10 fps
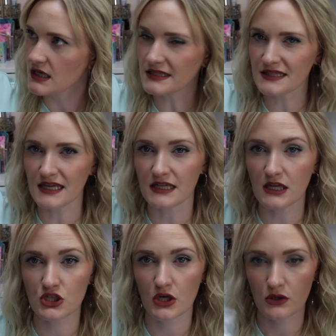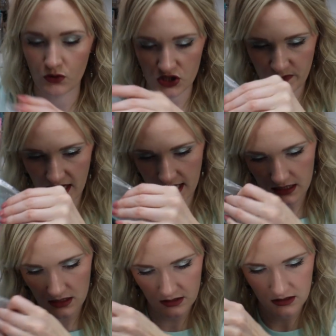is a tote
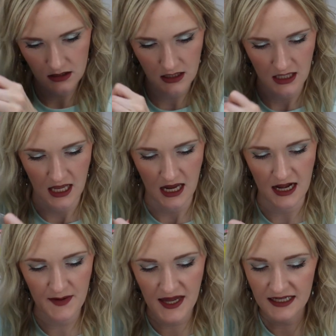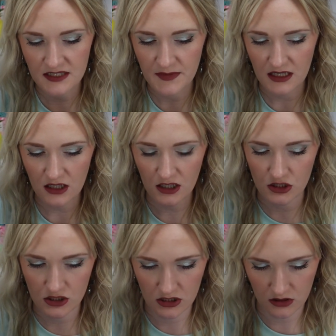bag. And I had to make
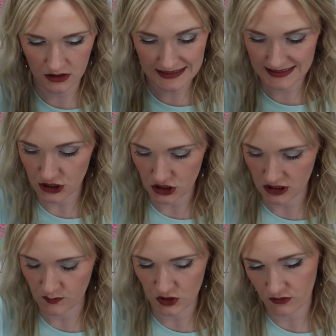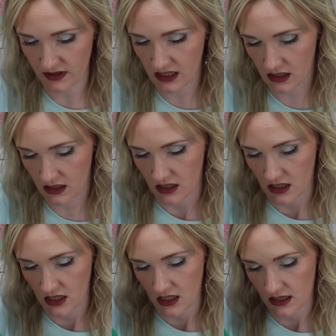a decision between
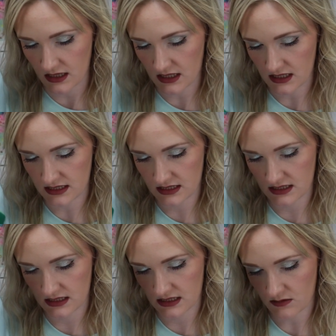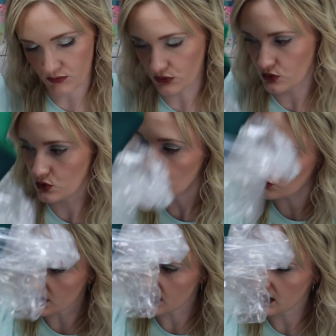this
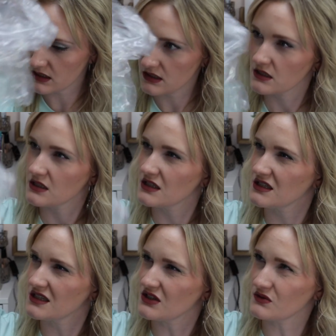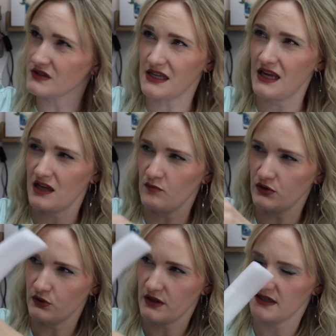blue-green, I don't see any
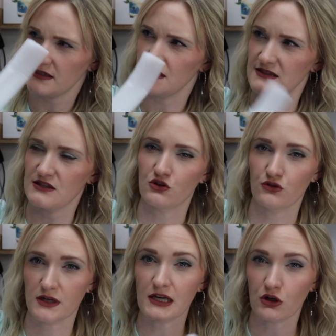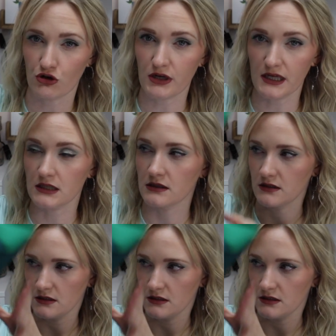blue on this. This is green and green,